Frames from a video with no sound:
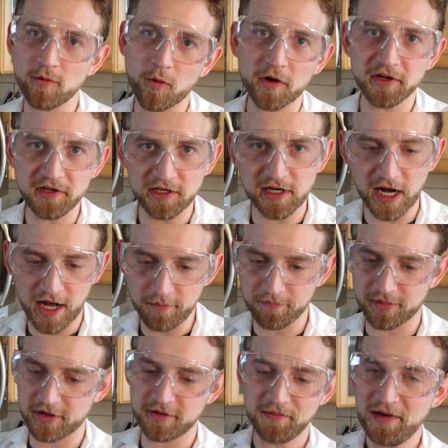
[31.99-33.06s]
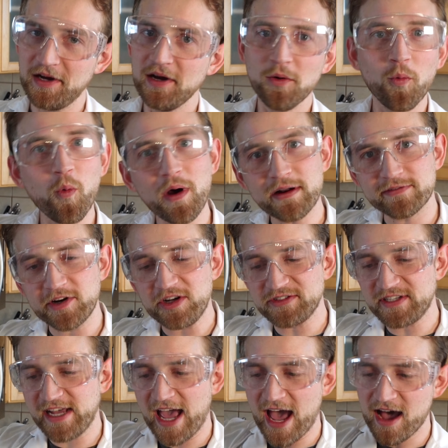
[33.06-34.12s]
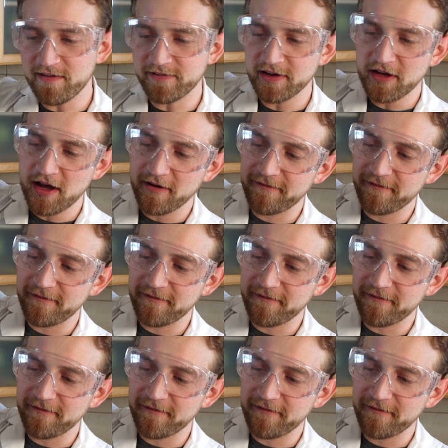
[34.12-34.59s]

or your cup or whatever else you have,